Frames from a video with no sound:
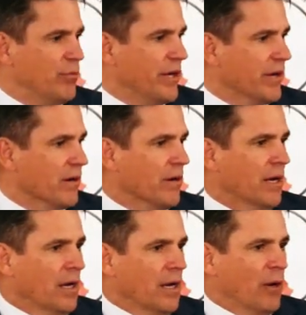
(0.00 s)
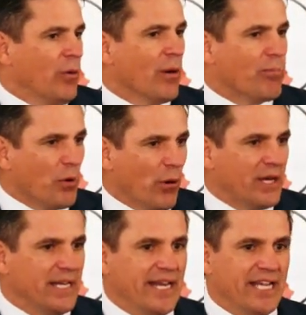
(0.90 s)
We are a
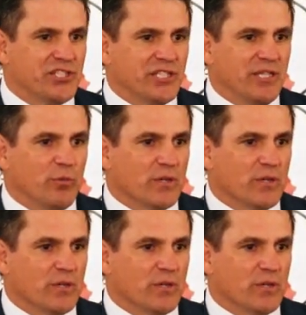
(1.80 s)
broken nation.